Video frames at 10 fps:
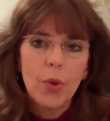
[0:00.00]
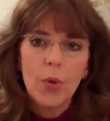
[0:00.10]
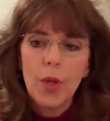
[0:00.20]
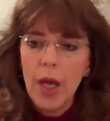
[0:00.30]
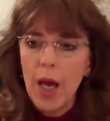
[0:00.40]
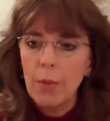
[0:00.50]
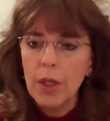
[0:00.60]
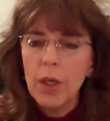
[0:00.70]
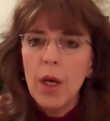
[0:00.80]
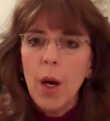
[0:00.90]
broke the
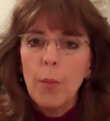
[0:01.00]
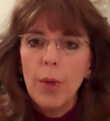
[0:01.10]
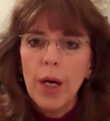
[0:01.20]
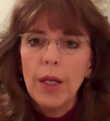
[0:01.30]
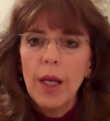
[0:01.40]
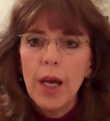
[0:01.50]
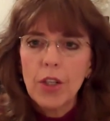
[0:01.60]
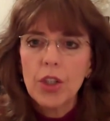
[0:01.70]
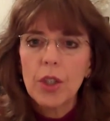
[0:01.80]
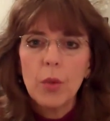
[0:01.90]
habit. But
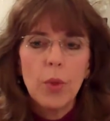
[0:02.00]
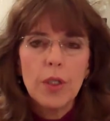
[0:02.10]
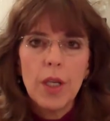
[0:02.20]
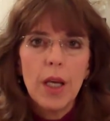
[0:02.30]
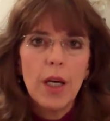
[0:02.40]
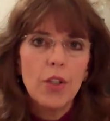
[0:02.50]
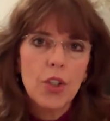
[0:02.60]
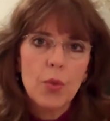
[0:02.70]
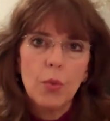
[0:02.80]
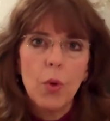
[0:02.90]
actually one day I
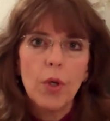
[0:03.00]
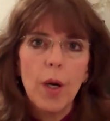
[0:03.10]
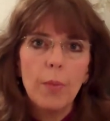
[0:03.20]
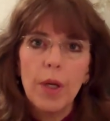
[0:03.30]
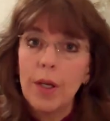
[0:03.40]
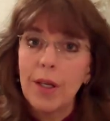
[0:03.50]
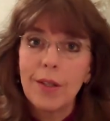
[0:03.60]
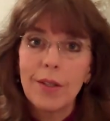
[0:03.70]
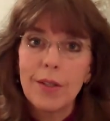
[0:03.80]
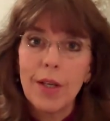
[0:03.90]
just woke up
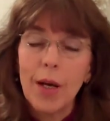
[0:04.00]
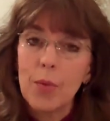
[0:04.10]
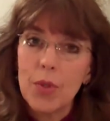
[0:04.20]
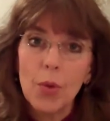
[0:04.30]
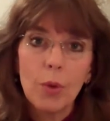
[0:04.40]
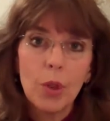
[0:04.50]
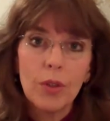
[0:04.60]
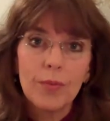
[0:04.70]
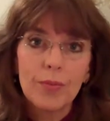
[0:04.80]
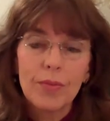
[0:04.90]
and I was
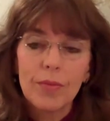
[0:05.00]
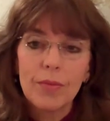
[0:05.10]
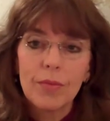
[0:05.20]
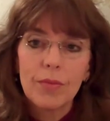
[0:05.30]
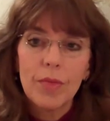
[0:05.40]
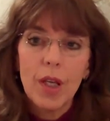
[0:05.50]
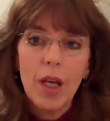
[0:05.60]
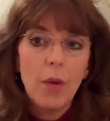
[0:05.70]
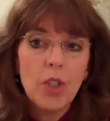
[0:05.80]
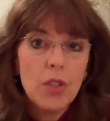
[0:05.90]
normal.
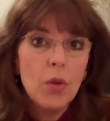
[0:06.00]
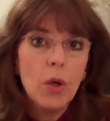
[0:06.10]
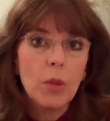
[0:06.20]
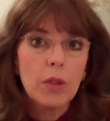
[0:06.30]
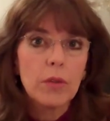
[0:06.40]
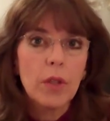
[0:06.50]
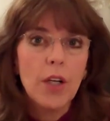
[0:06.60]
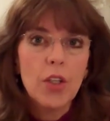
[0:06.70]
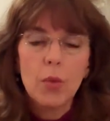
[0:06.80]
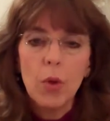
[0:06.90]
I was just normal.
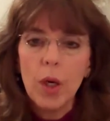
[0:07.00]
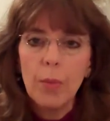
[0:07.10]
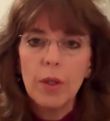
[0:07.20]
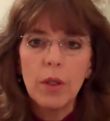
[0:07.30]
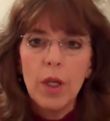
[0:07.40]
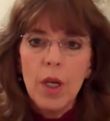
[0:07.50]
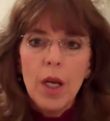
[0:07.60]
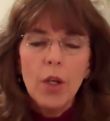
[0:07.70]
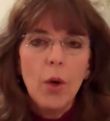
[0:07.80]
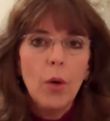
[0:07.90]
I just woke up and,
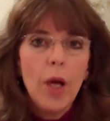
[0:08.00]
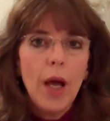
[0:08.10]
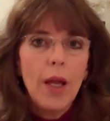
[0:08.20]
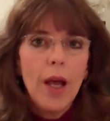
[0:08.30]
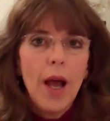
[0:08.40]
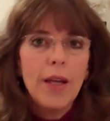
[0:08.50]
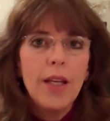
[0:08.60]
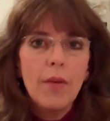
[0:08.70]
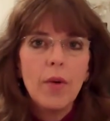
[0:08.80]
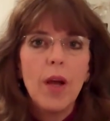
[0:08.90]

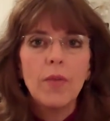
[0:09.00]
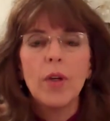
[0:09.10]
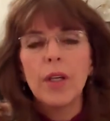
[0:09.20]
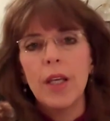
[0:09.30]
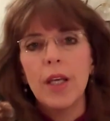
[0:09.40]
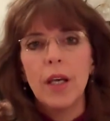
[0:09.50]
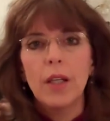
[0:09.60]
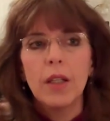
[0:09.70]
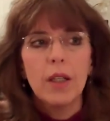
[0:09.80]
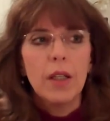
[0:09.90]
I never ever
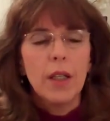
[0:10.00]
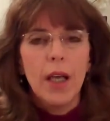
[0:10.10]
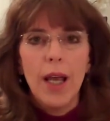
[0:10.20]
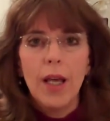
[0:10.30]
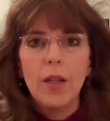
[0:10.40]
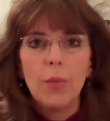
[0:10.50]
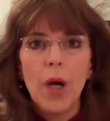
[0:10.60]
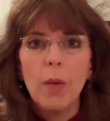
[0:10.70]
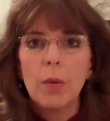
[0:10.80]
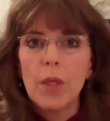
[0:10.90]
again had the
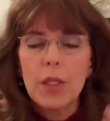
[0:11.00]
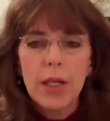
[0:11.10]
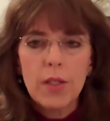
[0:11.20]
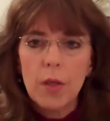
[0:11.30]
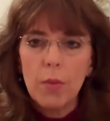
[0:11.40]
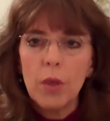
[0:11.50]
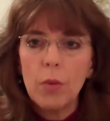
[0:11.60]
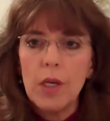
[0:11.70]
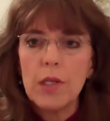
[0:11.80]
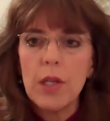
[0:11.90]
problem. It's like
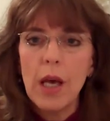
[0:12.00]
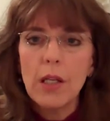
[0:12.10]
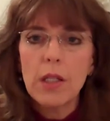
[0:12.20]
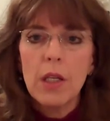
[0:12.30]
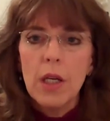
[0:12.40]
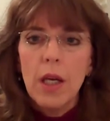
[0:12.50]
something reset.